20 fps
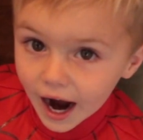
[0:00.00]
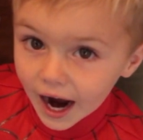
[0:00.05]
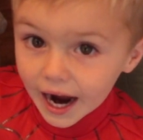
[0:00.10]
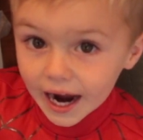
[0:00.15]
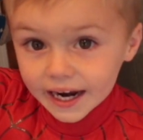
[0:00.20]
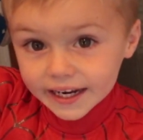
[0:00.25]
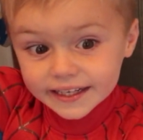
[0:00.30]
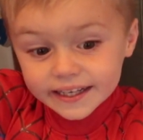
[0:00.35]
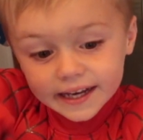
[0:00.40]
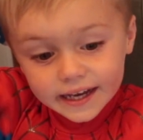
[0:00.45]

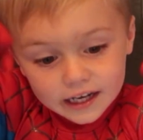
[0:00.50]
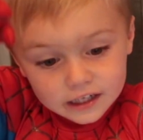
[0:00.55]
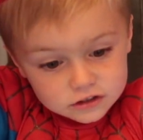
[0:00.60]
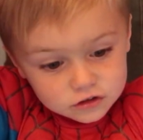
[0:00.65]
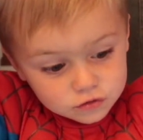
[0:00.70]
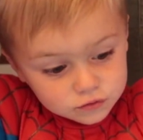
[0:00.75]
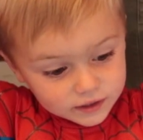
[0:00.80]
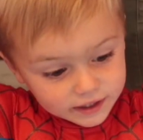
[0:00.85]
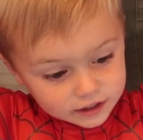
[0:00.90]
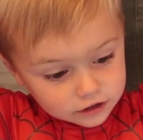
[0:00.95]
I
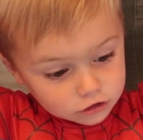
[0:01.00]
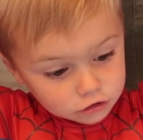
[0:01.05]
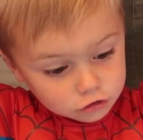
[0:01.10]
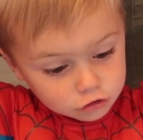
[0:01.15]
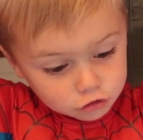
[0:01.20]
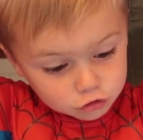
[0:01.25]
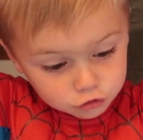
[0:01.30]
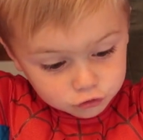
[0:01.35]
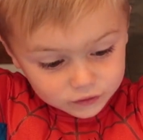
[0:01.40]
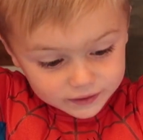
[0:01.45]
get trick or
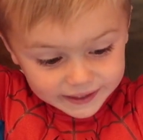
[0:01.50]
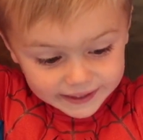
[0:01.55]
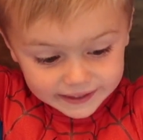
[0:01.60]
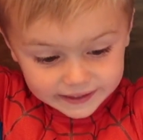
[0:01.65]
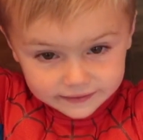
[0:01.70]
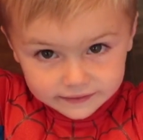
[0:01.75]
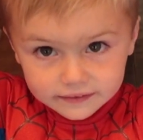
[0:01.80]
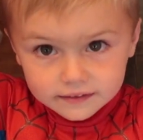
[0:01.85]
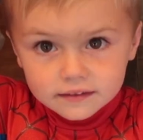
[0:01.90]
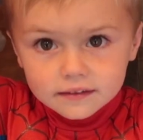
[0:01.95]

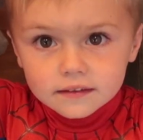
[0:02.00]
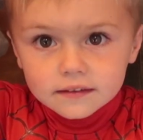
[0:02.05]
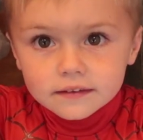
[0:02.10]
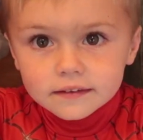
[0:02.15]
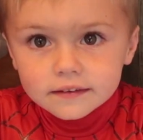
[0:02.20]
treat. That's